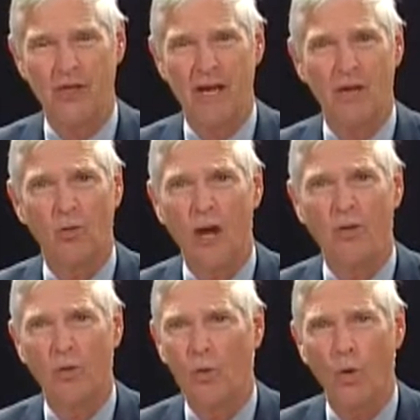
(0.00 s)
today
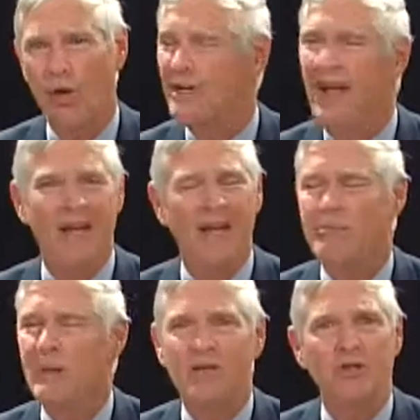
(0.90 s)
around the world, and
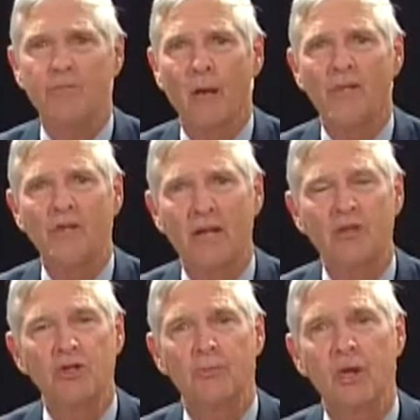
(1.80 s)
it makes as much
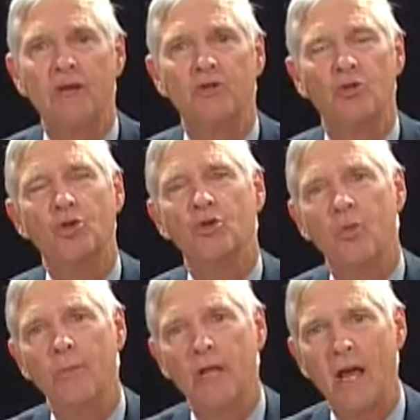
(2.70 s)
sense to me to
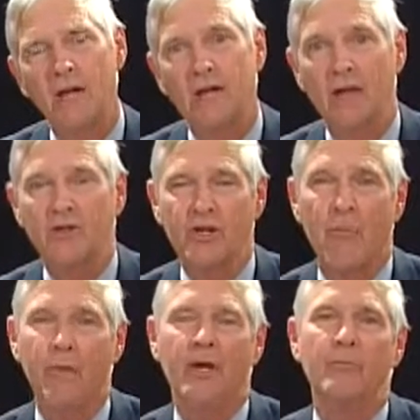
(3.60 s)
discriminate against
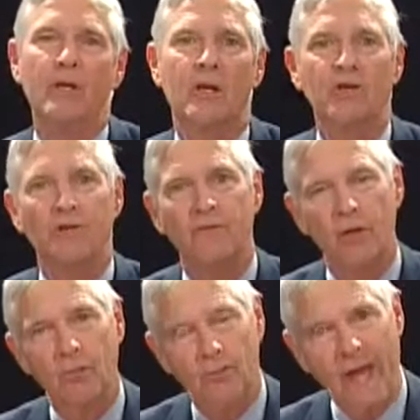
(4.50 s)
somebody because of
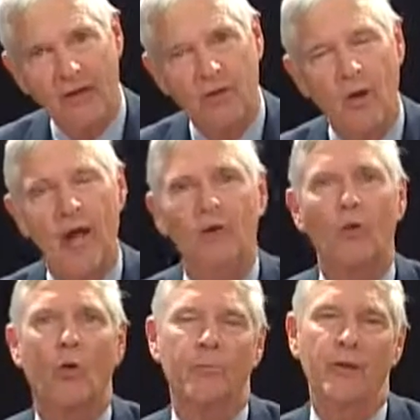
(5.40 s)
their
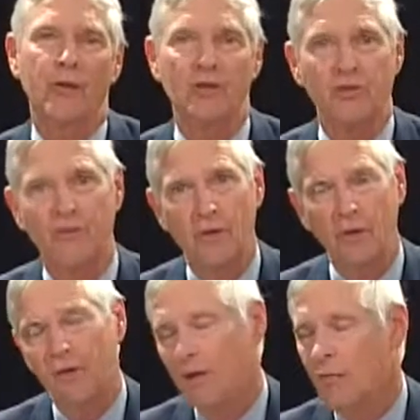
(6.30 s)
background or because of
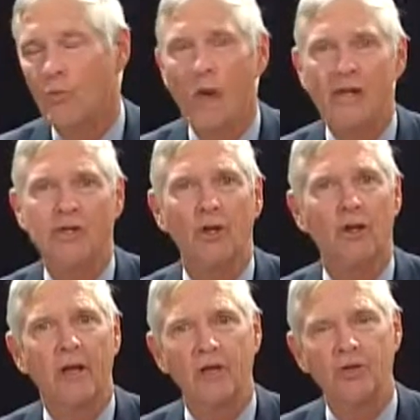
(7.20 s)
their
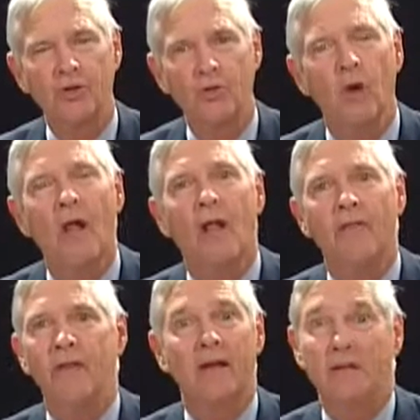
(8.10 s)
racial issue
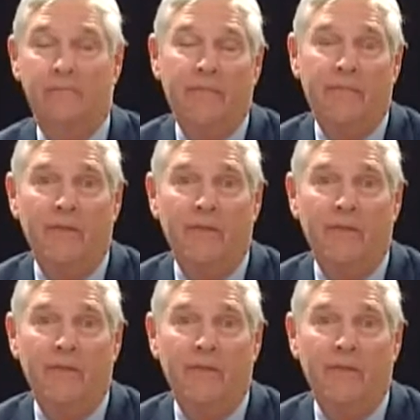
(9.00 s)
than it,